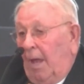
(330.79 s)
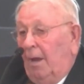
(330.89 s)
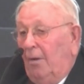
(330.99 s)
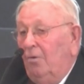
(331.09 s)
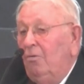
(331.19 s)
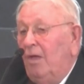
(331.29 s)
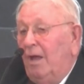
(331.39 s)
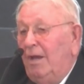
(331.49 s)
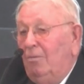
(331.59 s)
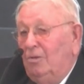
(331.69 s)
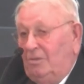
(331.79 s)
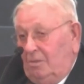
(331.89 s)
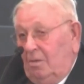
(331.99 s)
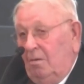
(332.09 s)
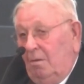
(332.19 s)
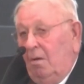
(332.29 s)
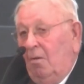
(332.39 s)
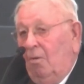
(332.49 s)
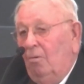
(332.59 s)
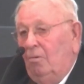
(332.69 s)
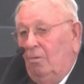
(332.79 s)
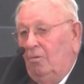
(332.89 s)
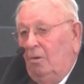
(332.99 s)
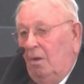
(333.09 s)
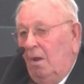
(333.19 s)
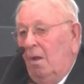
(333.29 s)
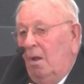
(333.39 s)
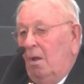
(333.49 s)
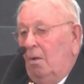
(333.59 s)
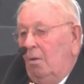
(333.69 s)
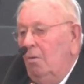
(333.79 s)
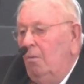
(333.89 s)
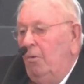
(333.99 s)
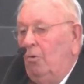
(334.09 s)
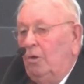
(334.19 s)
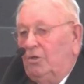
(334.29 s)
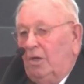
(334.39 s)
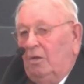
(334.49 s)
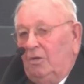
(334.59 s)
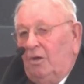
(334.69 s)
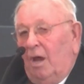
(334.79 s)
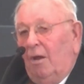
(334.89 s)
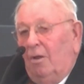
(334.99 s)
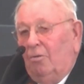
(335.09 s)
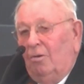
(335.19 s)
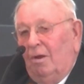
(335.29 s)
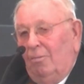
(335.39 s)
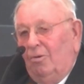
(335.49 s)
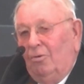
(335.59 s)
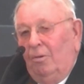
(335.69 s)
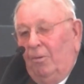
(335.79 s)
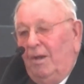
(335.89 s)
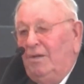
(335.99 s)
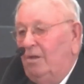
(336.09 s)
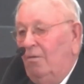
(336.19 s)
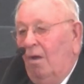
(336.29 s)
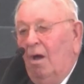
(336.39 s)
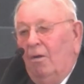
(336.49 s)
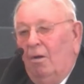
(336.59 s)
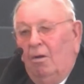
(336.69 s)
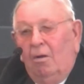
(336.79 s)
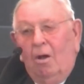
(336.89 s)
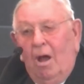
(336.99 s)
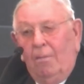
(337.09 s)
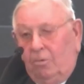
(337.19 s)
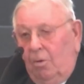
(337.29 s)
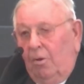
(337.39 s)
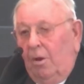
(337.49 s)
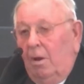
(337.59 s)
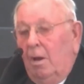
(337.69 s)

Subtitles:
And I knew that he was on the little bit on the sickly side, and I thought I would do it. But he said, no, I'll do it.